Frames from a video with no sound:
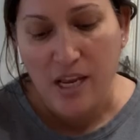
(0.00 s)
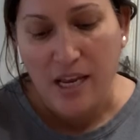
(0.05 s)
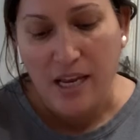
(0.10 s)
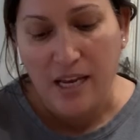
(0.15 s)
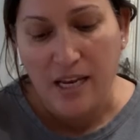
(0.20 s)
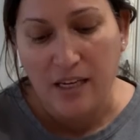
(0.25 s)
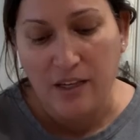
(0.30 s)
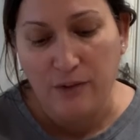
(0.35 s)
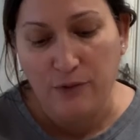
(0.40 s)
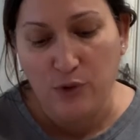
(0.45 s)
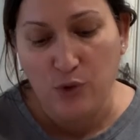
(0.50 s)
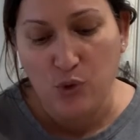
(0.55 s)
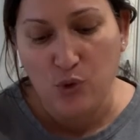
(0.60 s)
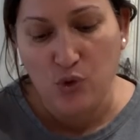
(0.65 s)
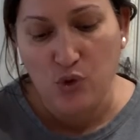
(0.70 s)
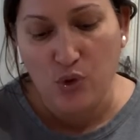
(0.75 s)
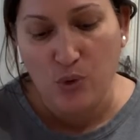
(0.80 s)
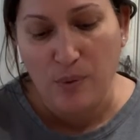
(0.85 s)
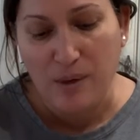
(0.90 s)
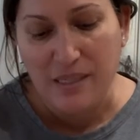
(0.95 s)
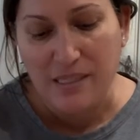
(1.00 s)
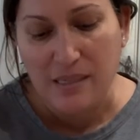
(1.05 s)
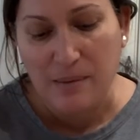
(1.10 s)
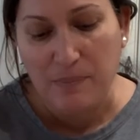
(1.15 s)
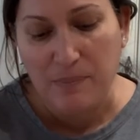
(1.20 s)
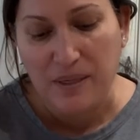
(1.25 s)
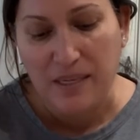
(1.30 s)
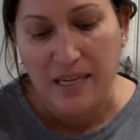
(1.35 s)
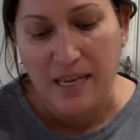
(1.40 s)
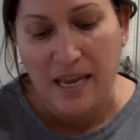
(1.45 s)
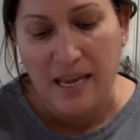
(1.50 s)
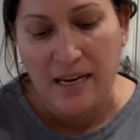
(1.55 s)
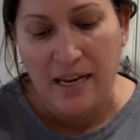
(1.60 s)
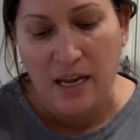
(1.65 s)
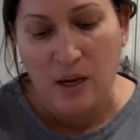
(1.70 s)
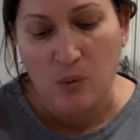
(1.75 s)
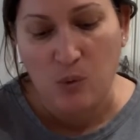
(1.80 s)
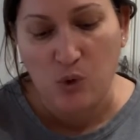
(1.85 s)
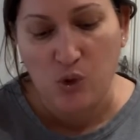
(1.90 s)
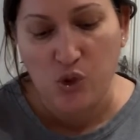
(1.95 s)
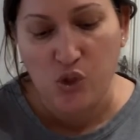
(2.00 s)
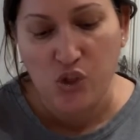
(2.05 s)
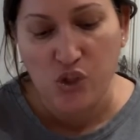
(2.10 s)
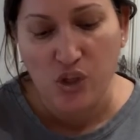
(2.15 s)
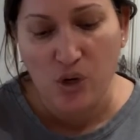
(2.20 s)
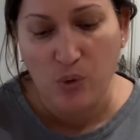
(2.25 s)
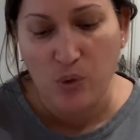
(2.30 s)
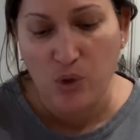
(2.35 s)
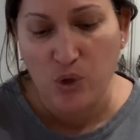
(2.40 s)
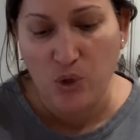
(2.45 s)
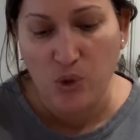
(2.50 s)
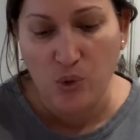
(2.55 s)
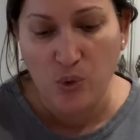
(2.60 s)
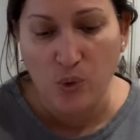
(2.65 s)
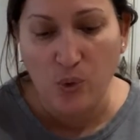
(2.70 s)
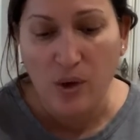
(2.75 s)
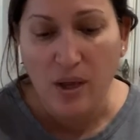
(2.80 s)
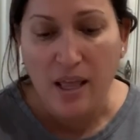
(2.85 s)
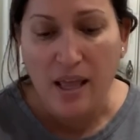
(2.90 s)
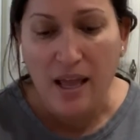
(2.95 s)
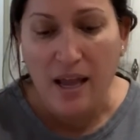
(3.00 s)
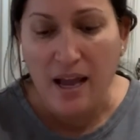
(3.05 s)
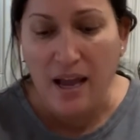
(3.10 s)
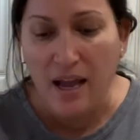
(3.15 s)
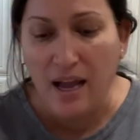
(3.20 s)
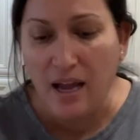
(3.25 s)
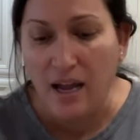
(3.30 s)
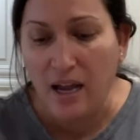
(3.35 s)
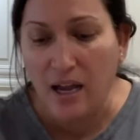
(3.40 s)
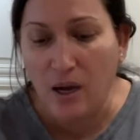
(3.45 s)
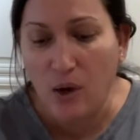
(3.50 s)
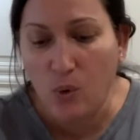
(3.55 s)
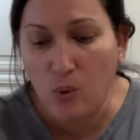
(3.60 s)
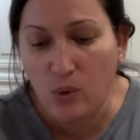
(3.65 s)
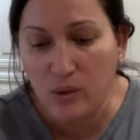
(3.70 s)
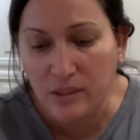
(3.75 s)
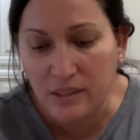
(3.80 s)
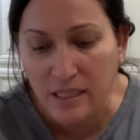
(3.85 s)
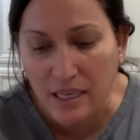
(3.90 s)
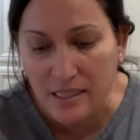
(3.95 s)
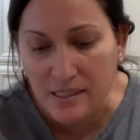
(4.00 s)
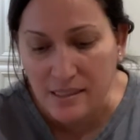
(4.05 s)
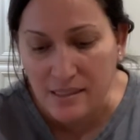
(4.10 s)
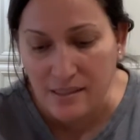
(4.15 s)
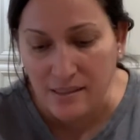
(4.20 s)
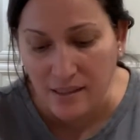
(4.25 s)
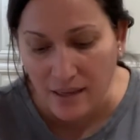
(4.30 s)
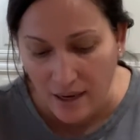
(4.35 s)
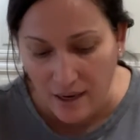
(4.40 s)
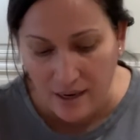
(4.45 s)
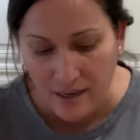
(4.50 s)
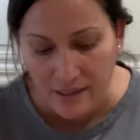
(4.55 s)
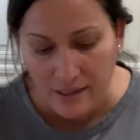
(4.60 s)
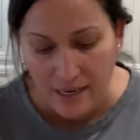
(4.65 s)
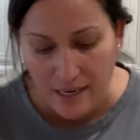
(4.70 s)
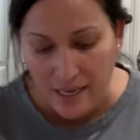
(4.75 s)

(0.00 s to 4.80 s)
in a future recipe, and I will show you how that's done,